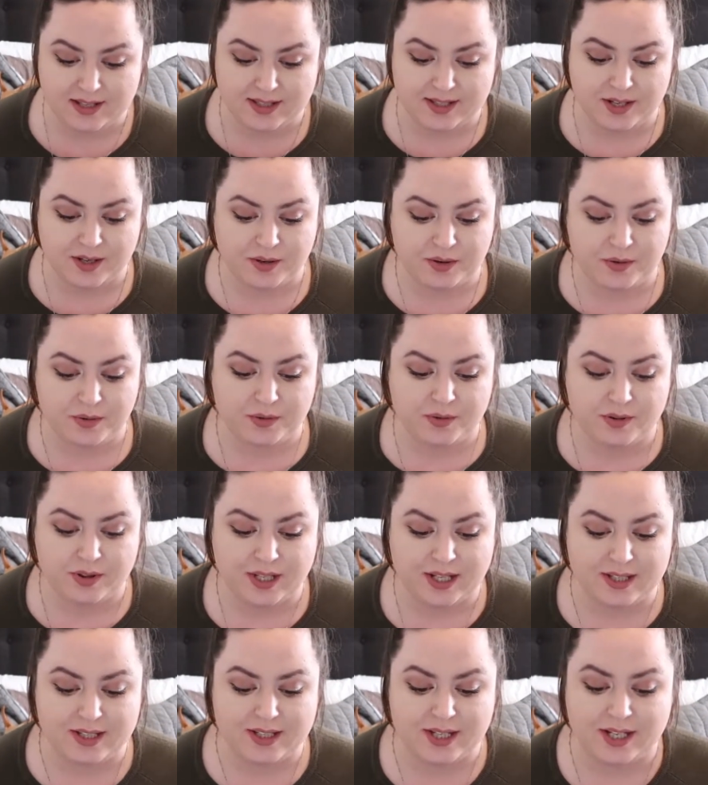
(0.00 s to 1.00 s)
So
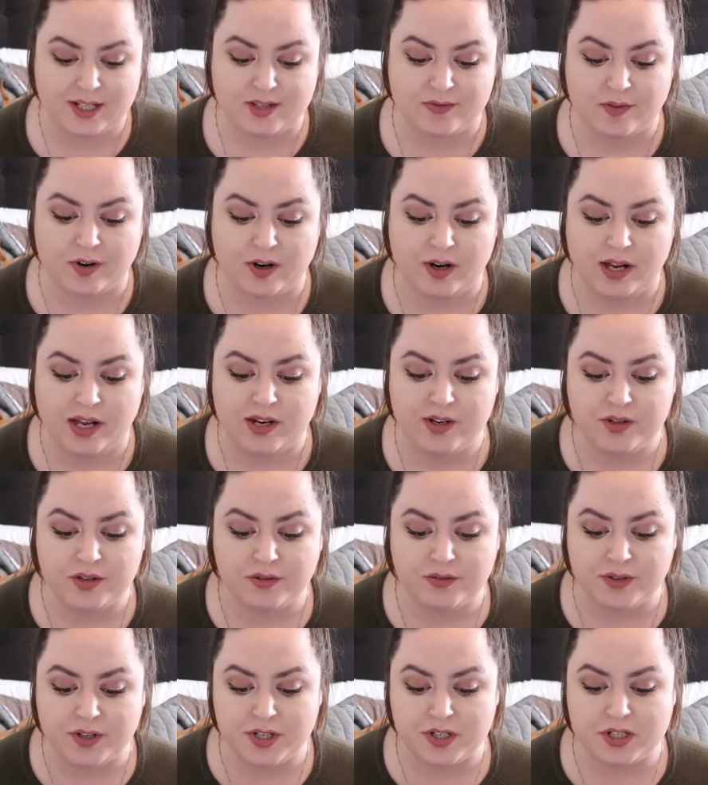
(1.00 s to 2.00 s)
that stands for
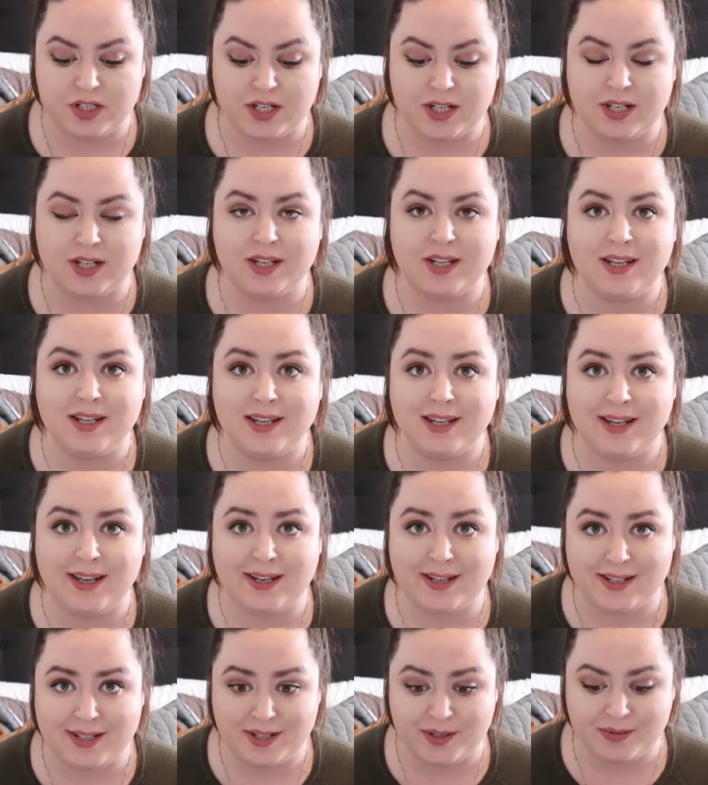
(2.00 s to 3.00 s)
introversion,
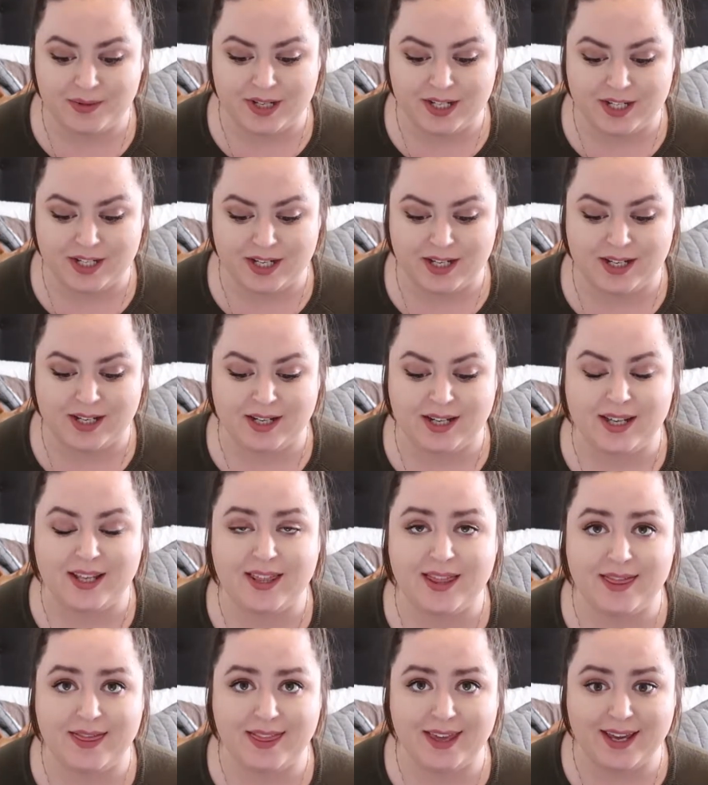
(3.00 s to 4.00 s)
intuition,
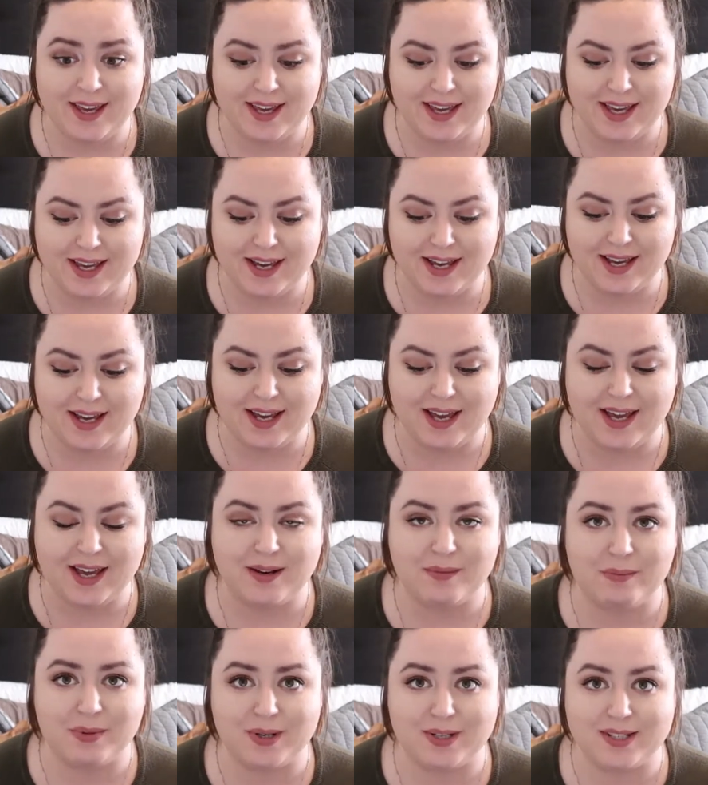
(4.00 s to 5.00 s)
thinking,
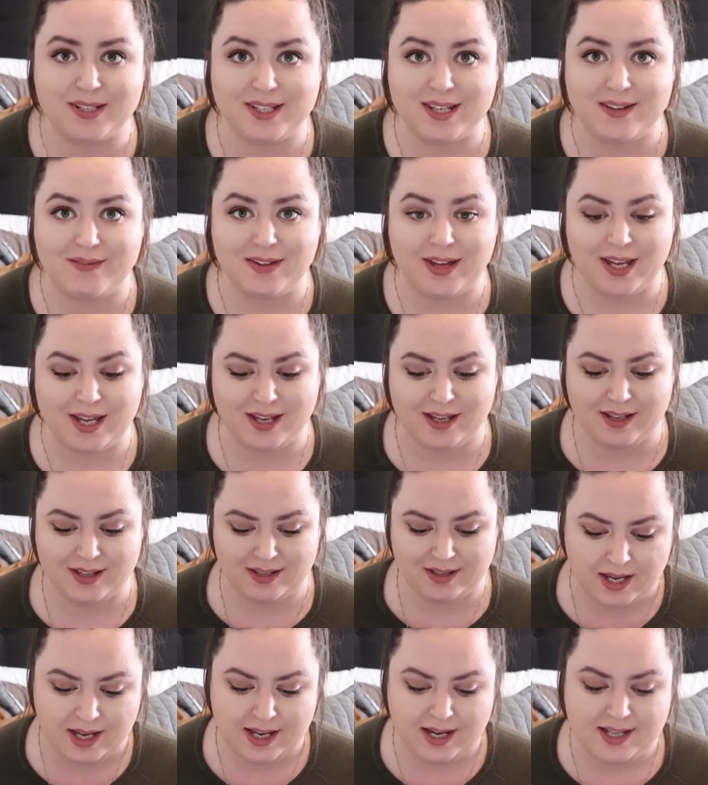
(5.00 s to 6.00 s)
and perceiving.
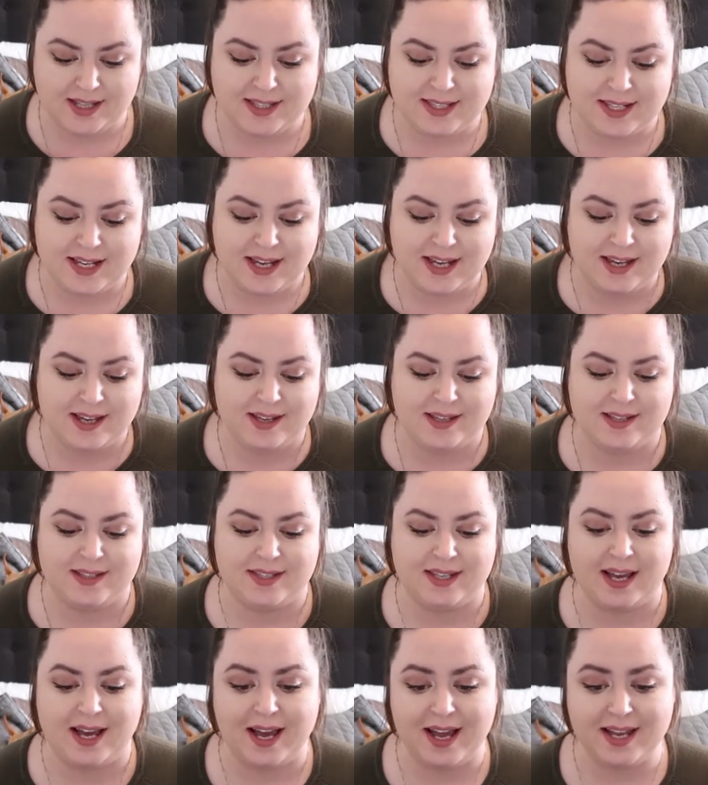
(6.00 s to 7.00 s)
And it says
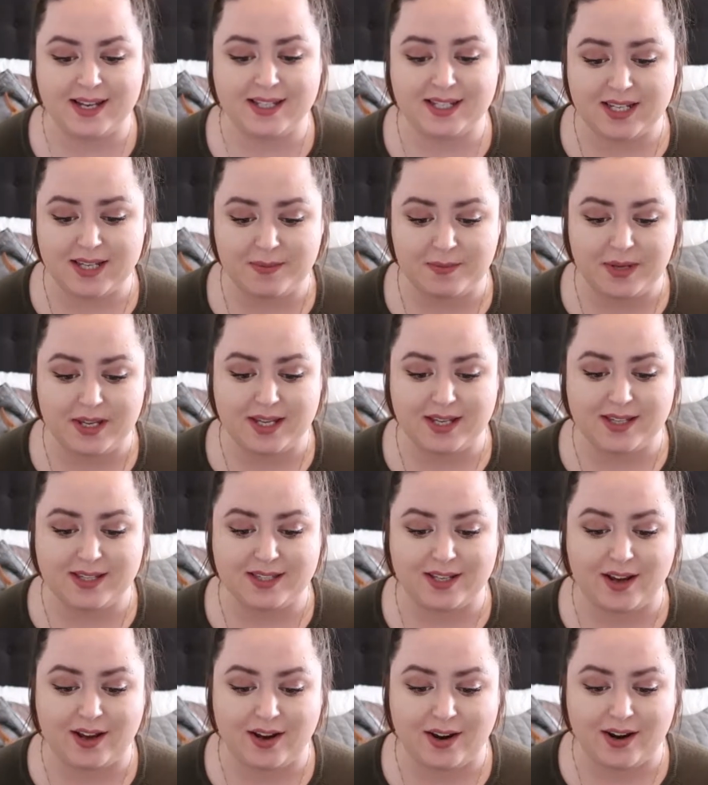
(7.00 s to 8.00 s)

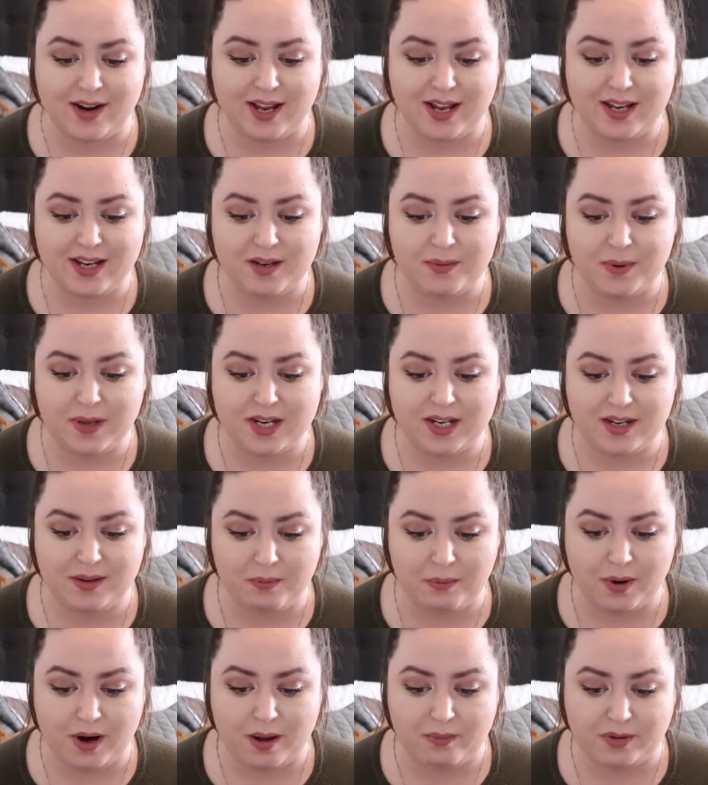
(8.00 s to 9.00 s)
INTPs are
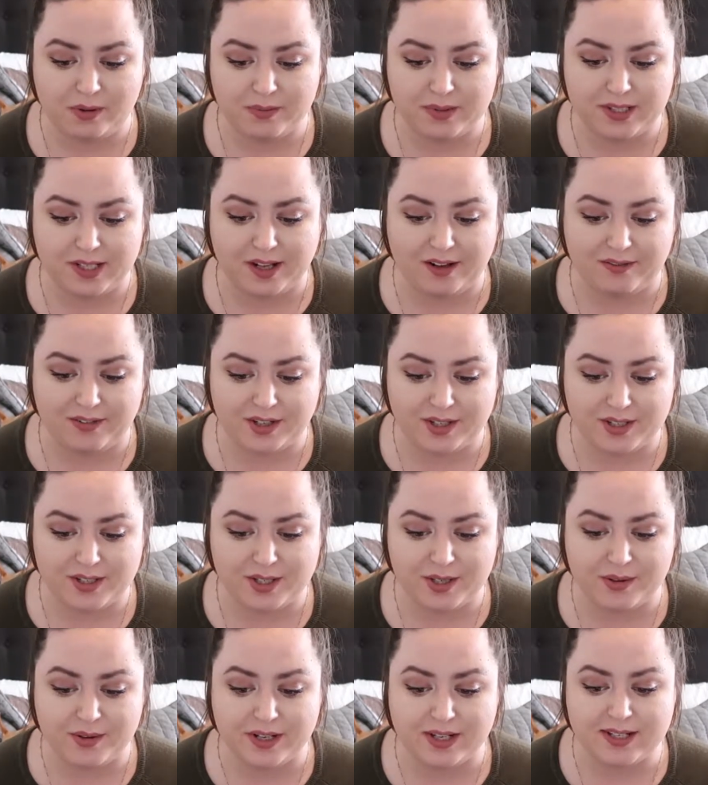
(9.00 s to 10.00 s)
independent problem solvers
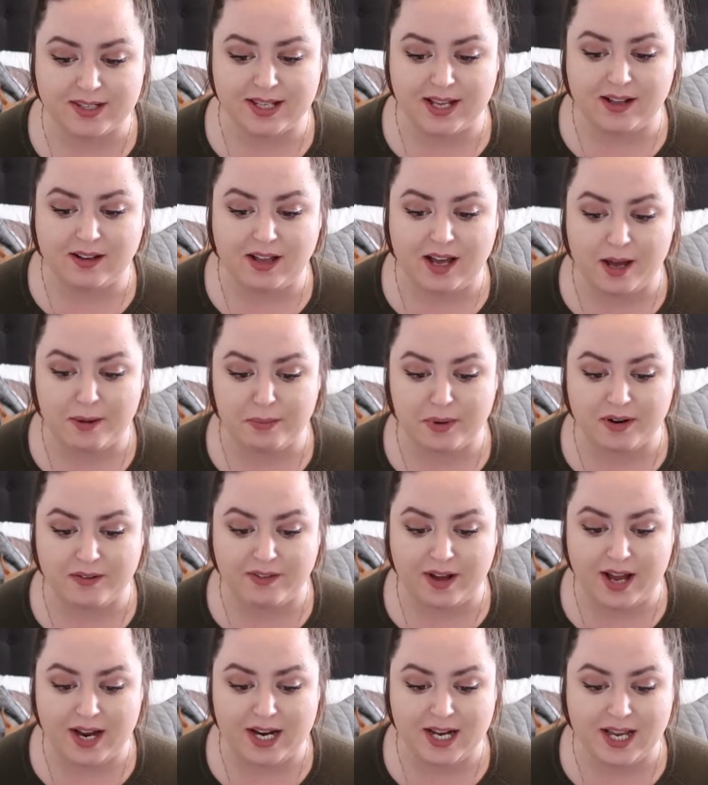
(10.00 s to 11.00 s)
who excel at
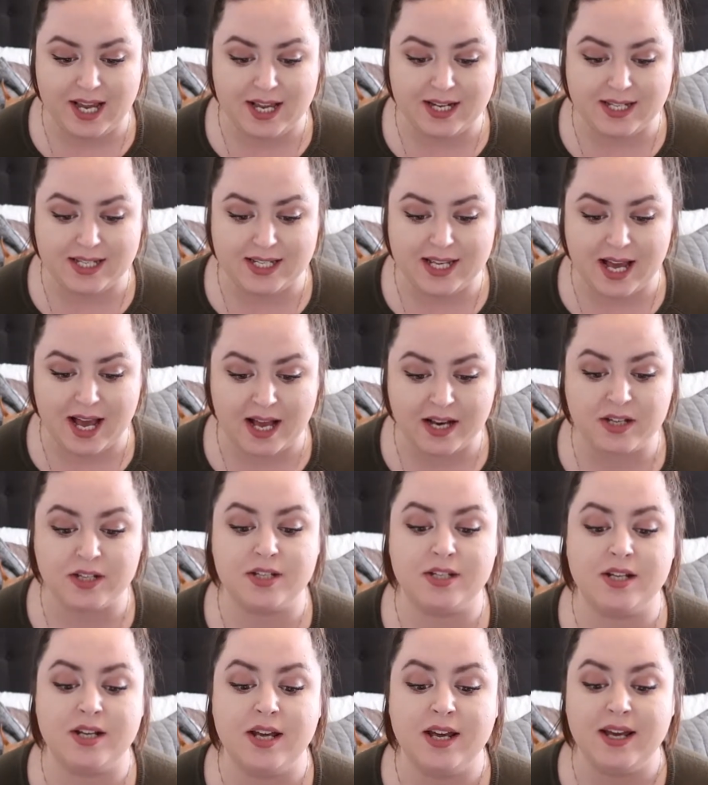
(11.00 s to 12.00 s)
providing a
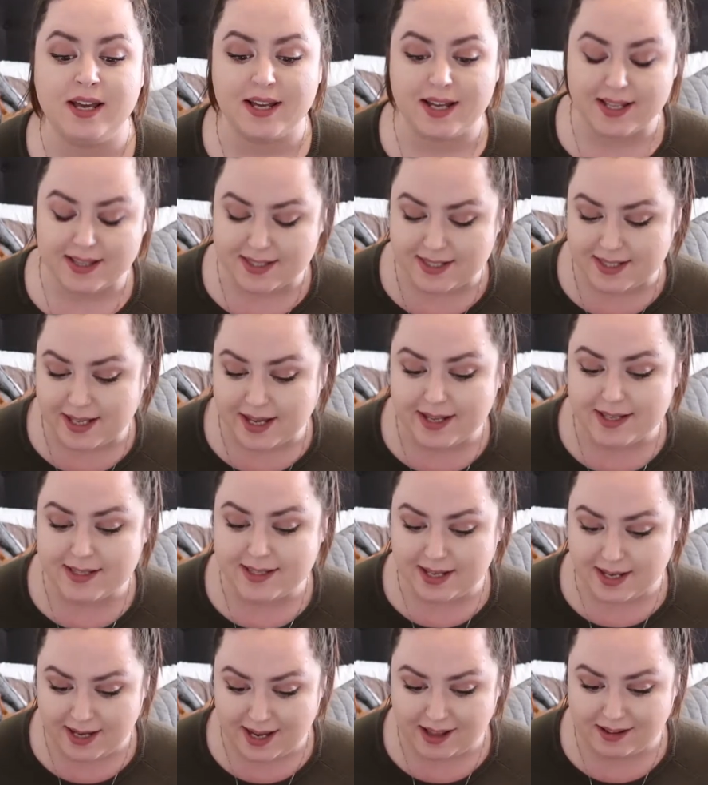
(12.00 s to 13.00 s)
detached, concise
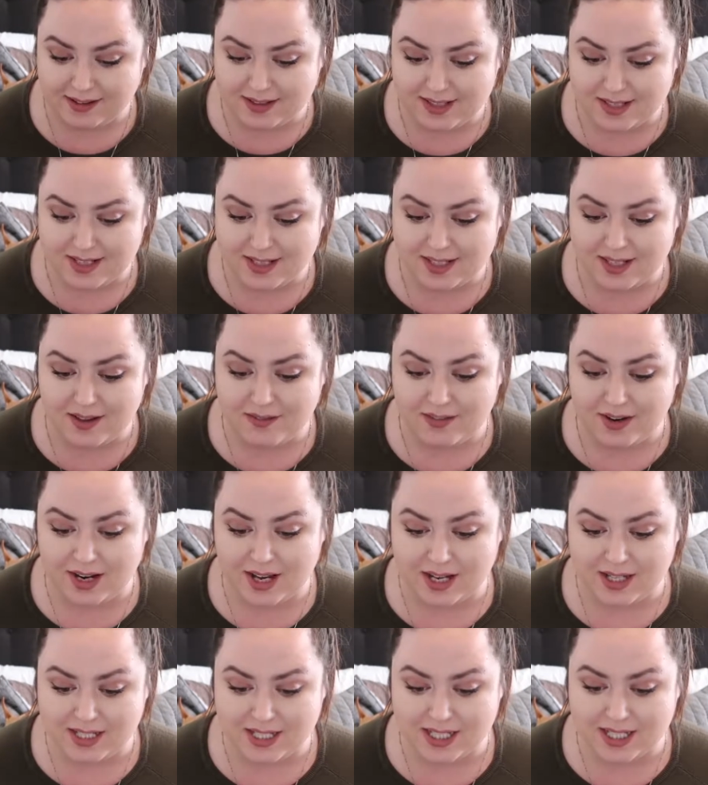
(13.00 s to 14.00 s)
analysis of an
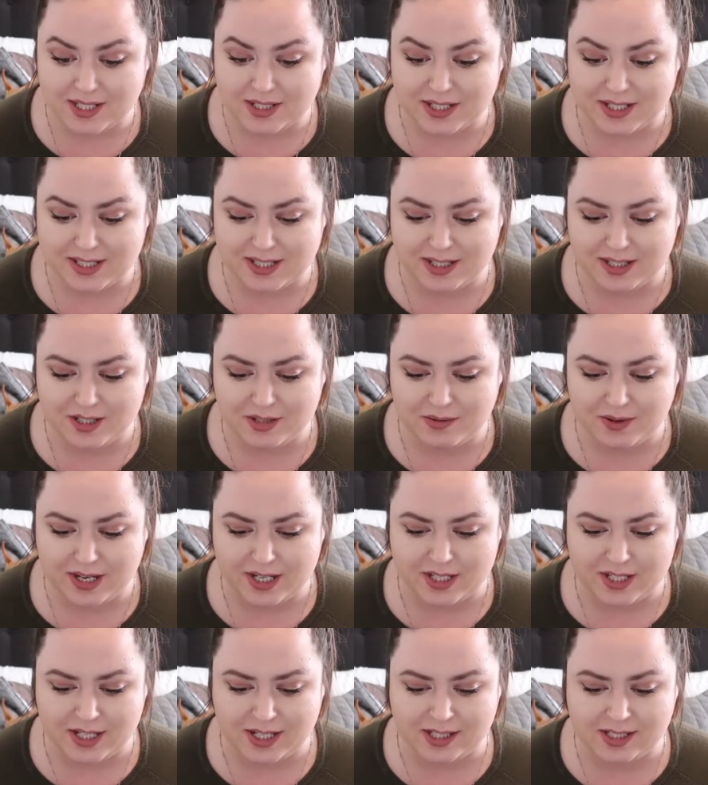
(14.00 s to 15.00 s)
idea or
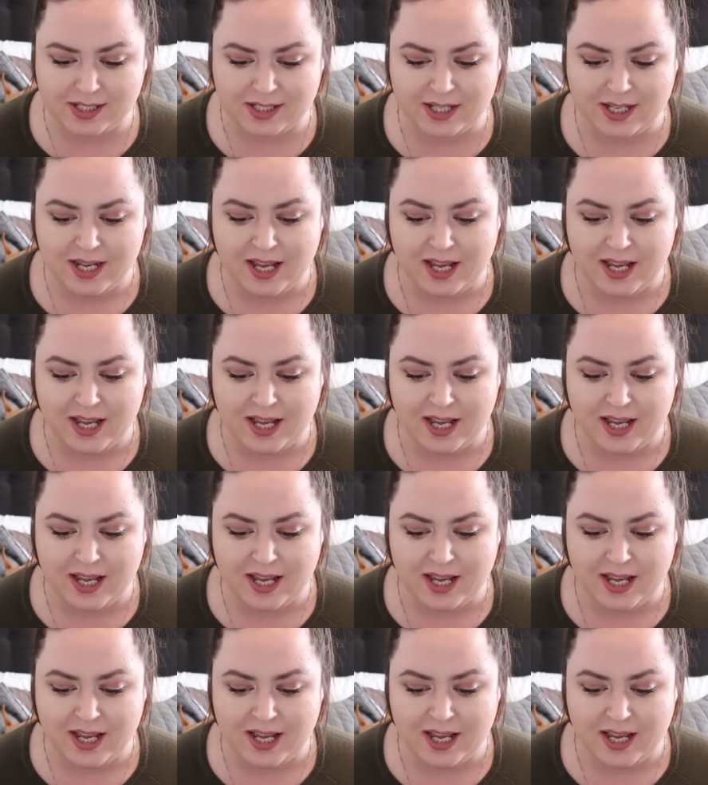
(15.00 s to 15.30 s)
situation.